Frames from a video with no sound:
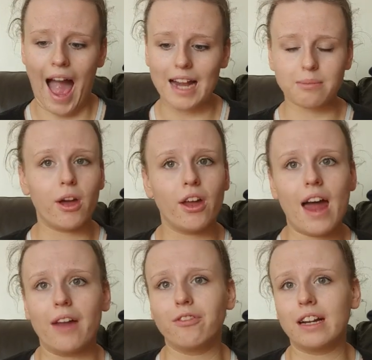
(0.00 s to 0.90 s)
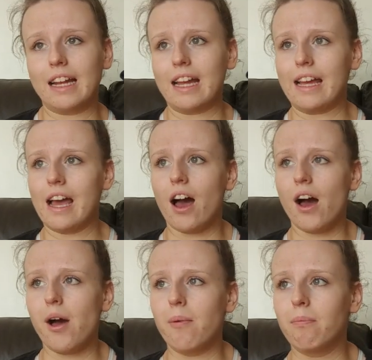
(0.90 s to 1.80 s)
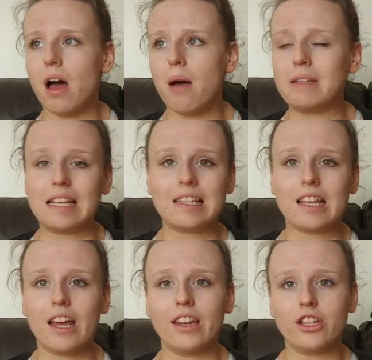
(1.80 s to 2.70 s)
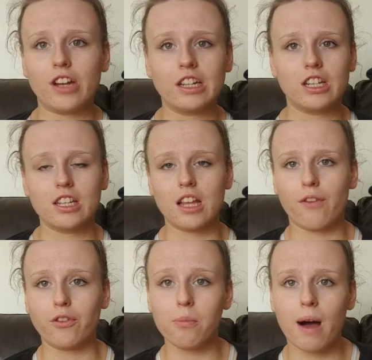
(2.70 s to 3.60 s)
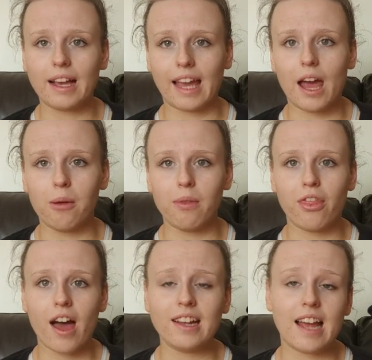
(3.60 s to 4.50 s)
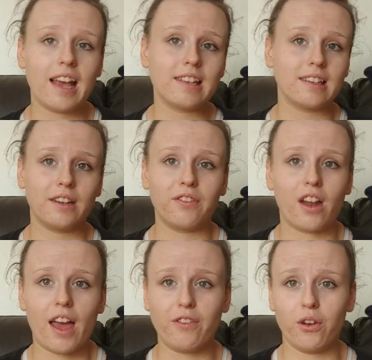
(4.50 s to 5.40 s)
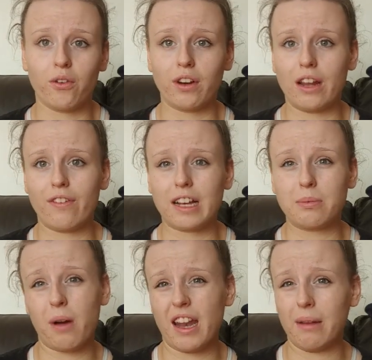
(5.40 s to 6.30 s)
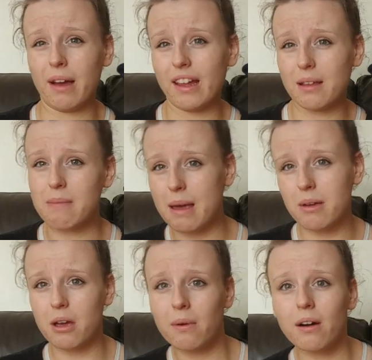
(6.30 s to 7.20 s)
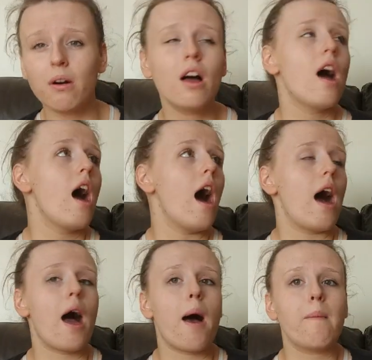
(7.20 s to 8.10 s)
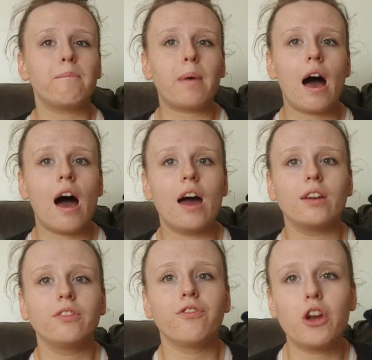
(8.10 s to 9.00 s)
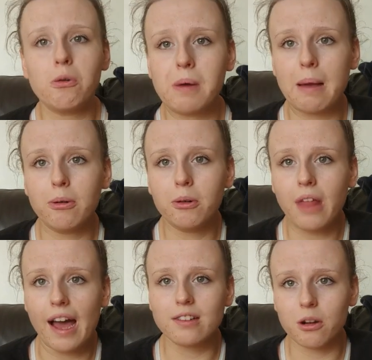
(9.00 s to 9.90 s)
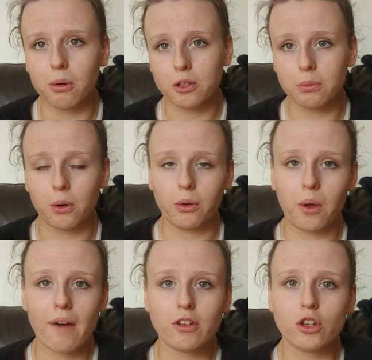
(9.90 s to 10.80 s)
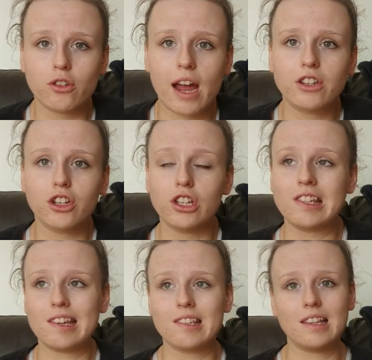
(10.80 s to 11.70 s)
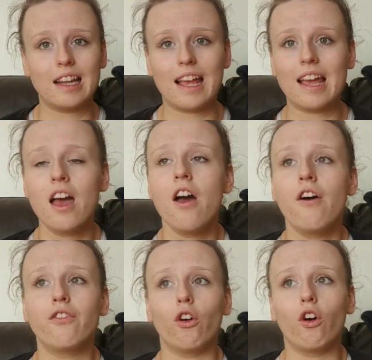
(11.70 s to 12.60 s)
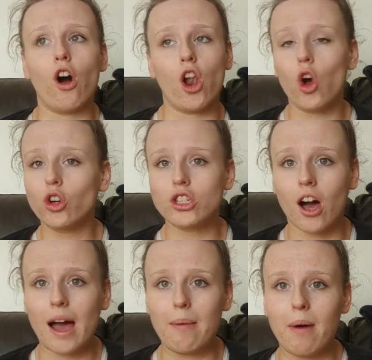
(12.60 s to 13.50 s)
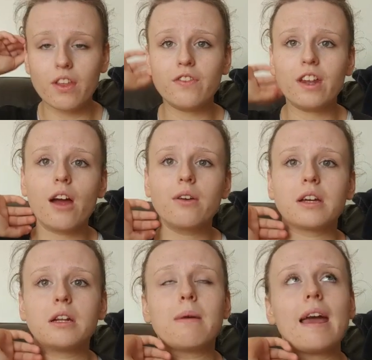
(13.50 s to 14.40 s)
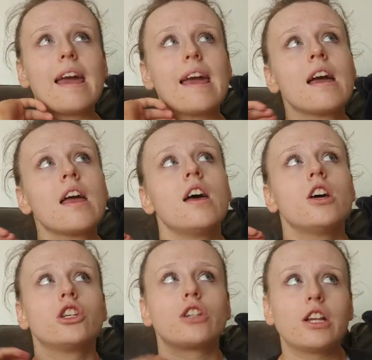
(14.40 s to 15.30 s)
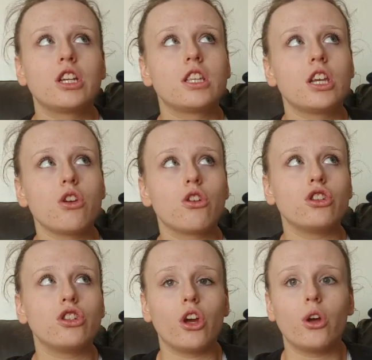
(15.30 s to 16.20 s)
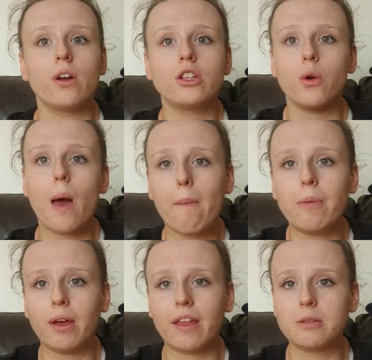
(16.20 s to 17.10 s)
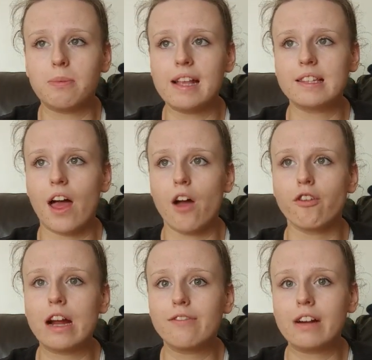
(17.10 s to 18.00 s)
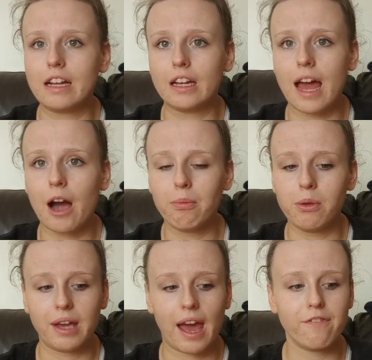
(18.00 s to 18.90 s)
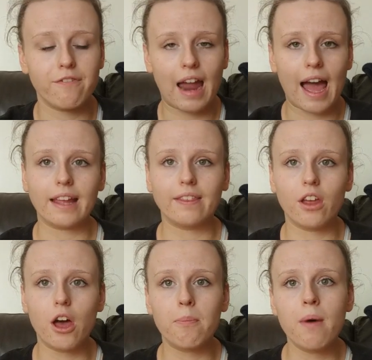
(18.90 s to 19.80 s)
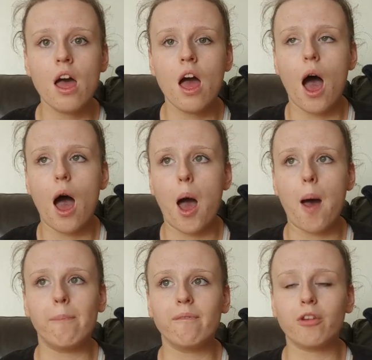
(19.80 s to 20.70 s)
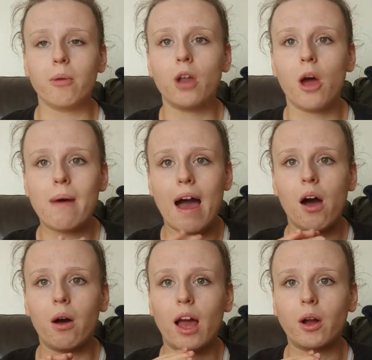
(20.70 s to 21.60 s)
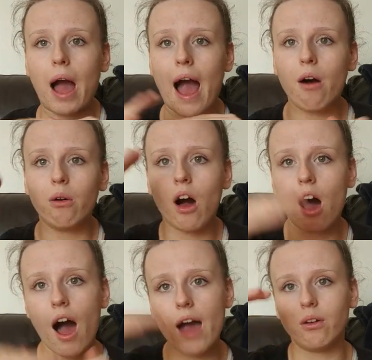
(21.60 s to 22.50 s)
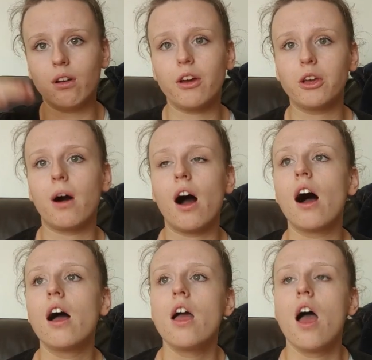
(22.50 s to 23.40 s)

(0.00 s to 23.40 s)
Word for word: adamant and really persistent and stretching and stuff, you might get them in 30 days, and like if you're really flexible anyway then maybe you will, but for normal people that is not possible. You have to stretch consistently for a long time. So this video is going to be stretches that you can do to help you get the splits that are really, really going to help you get flat in them, from no matter like how high or low you are.